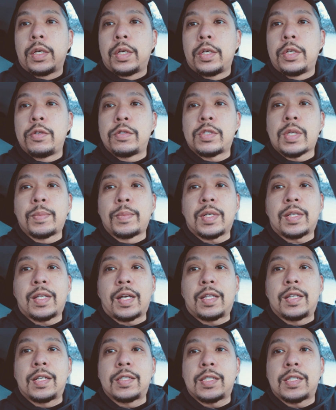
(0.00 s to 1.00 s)
use something like
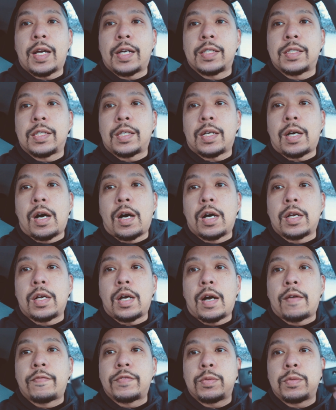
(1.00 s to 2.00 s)
this. It has a
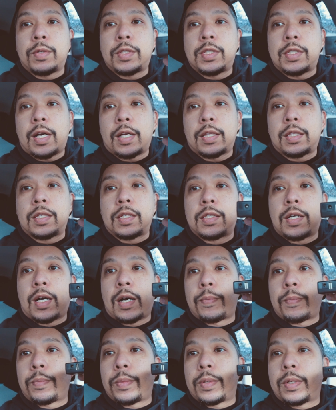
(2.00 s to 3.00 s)
on-off switch at the top,